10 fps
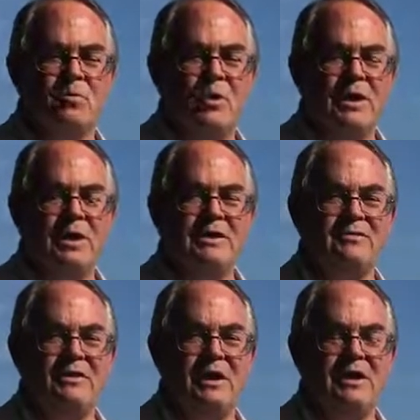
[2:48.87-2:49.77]
what I
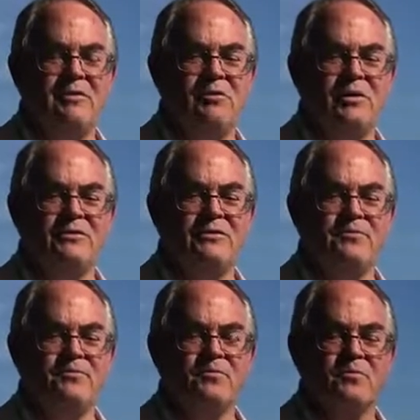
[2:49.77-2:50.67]
decided was
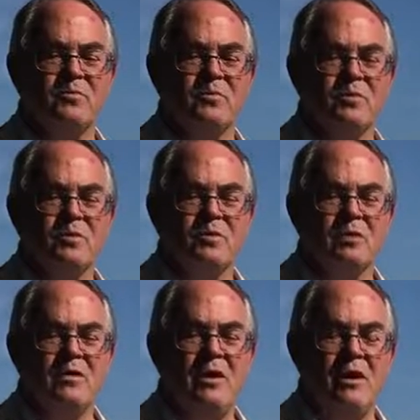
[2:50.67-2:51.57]

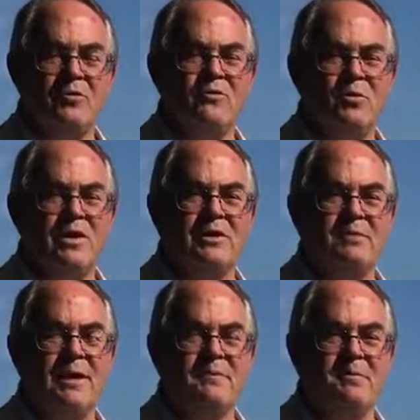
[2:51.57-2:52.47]
I also wanted to
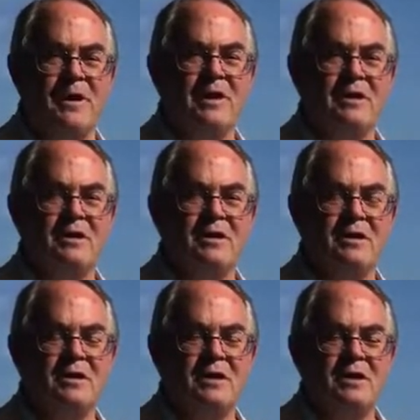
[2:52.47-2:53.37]
make money.
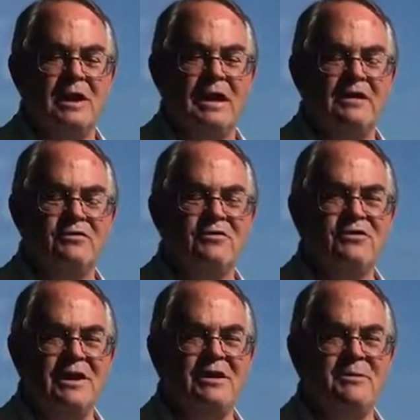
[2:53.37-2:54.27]
And it just
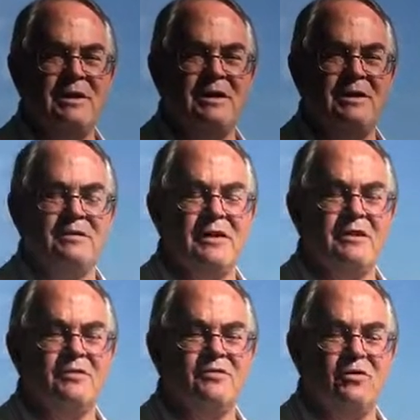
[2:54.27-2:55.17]
seemed to me
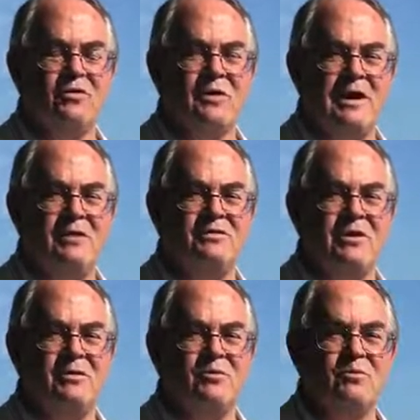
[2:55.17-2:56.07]
that solar
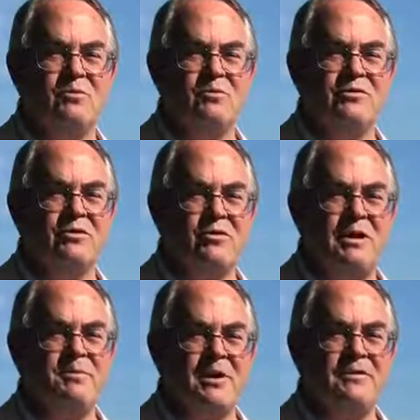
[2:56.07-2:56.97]
energy was a
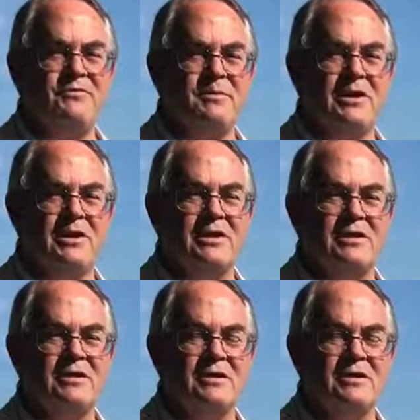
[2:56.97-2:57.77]
great possibility.